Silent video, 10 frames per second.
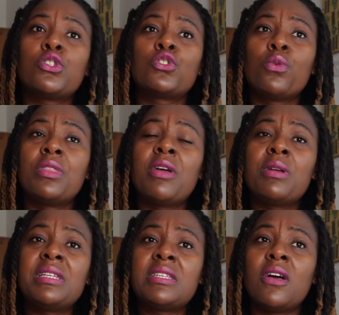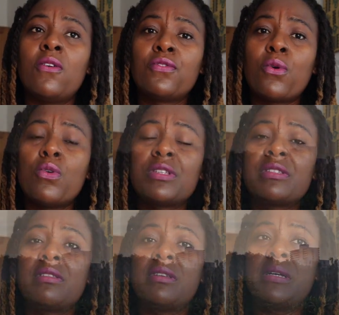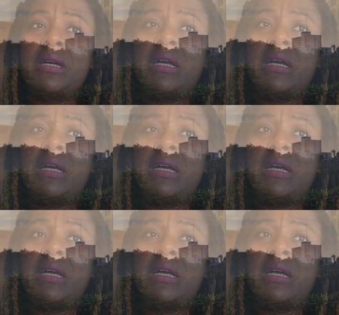So there is, of course, the